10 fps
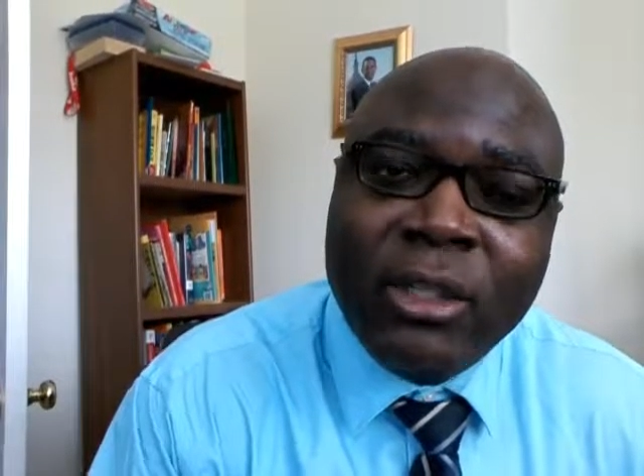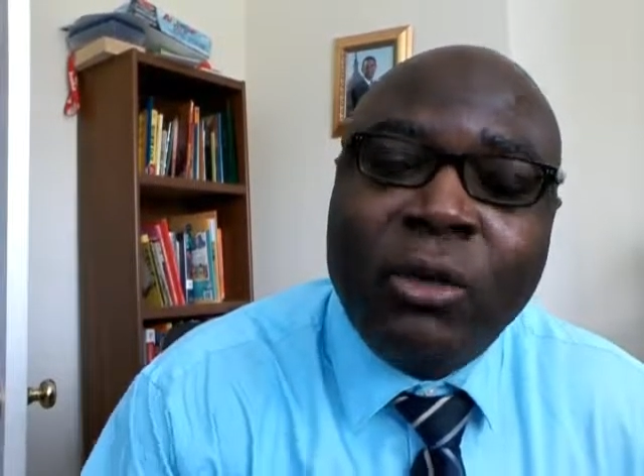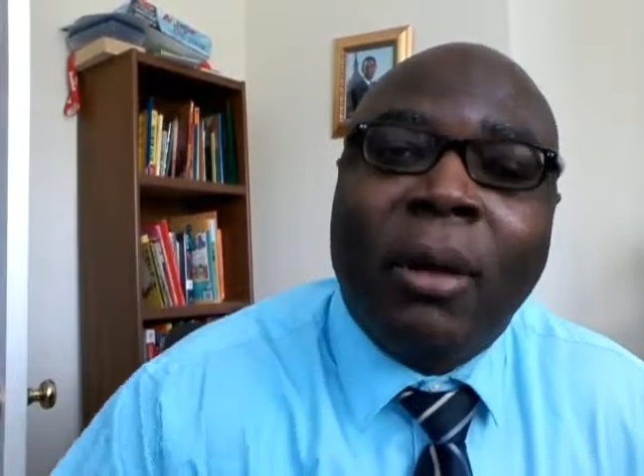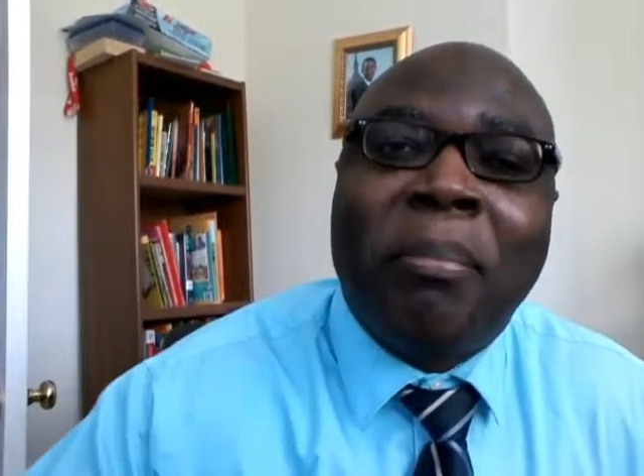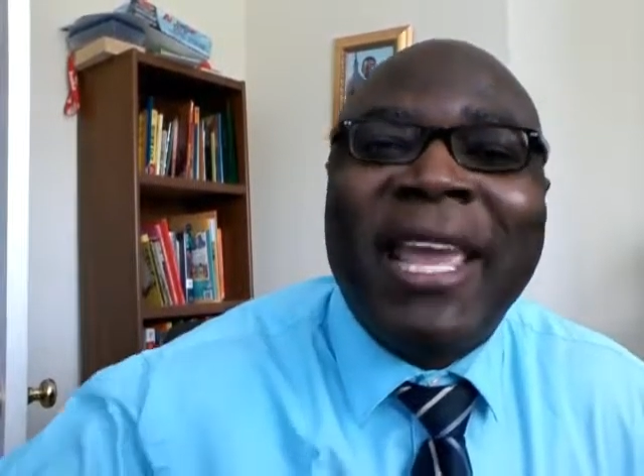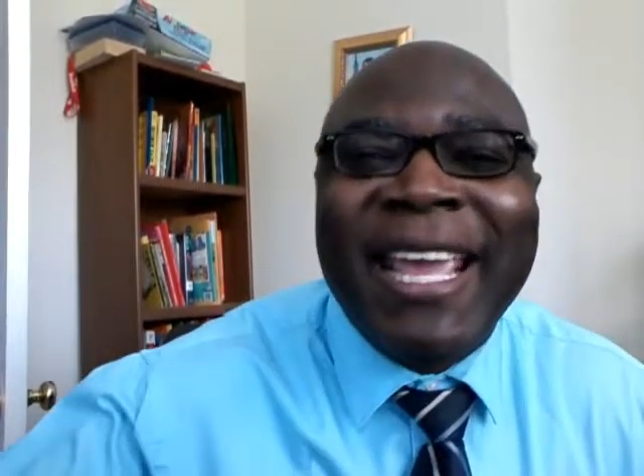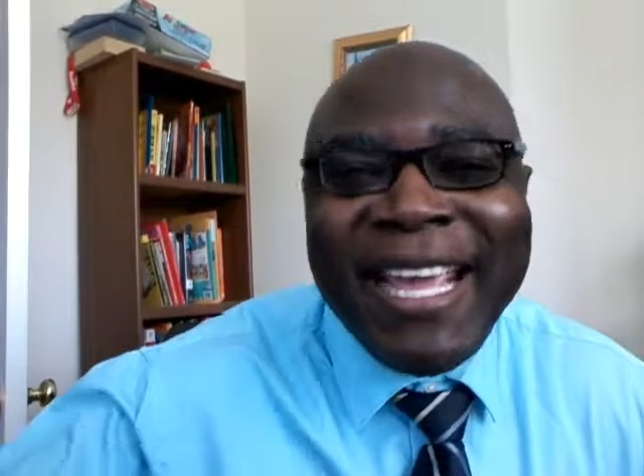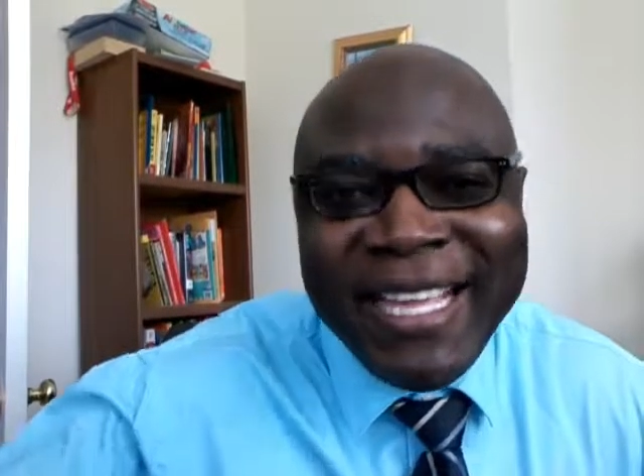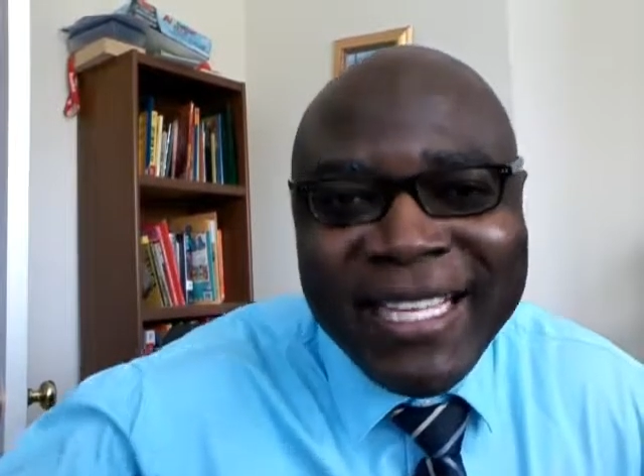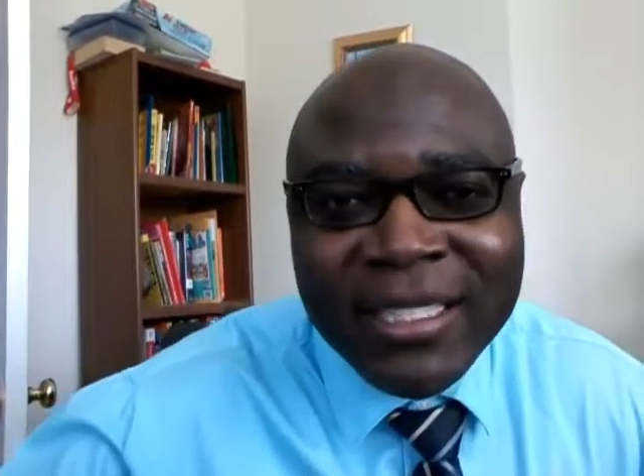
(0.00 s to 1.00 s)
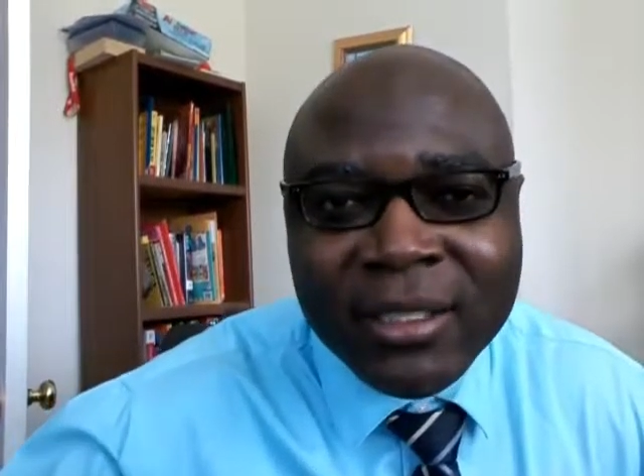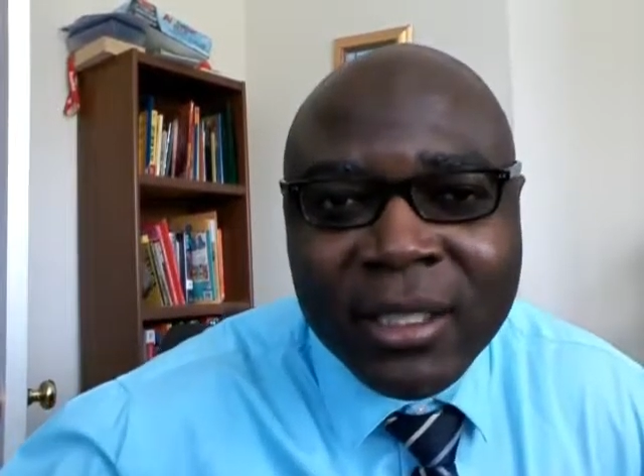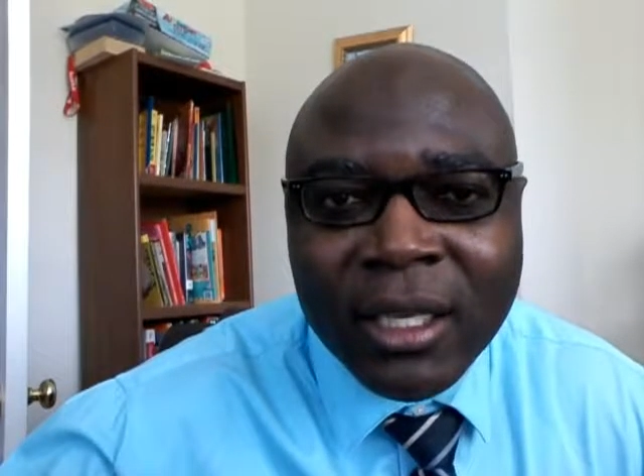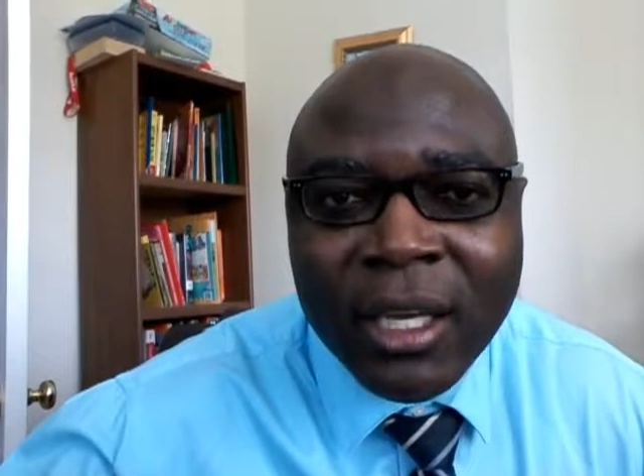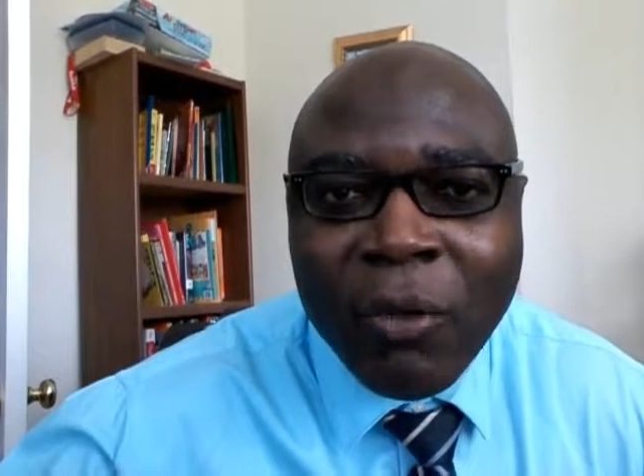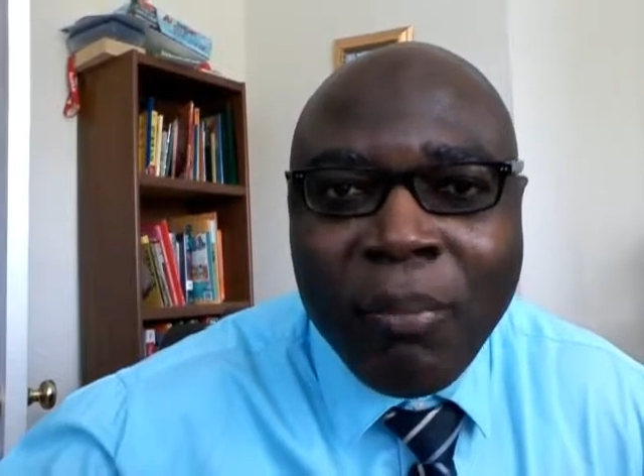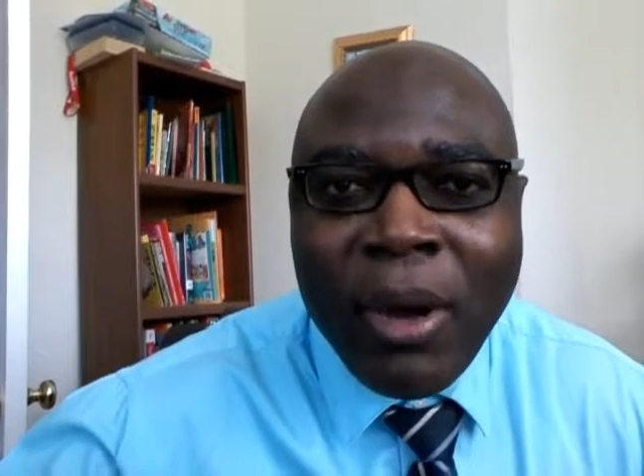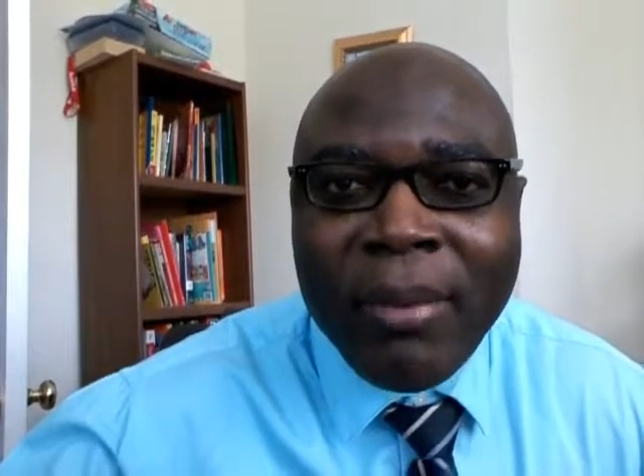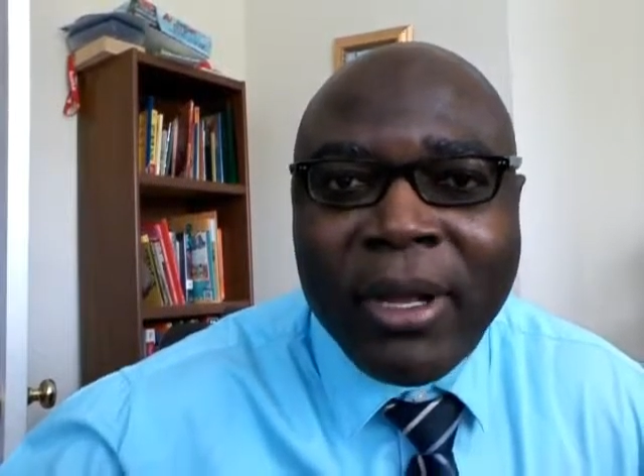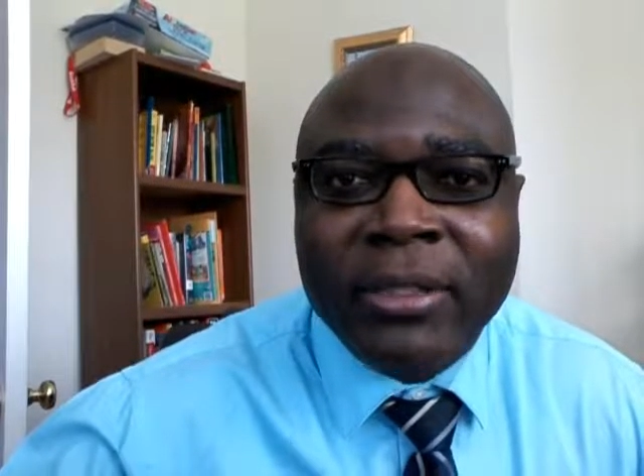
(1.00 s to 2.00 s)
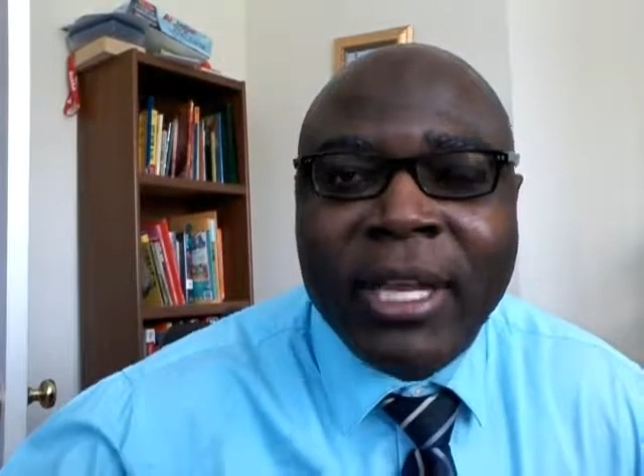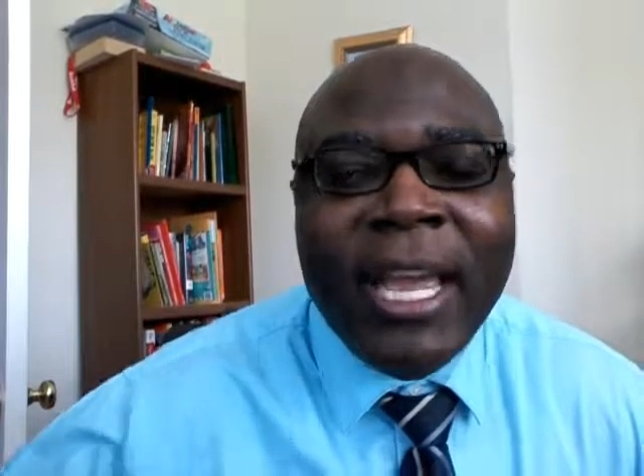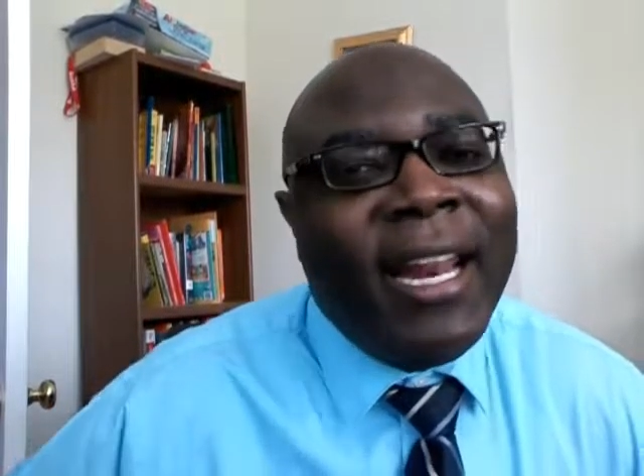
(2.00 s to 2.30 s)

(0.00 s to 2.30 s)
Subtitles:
to appease Republicans,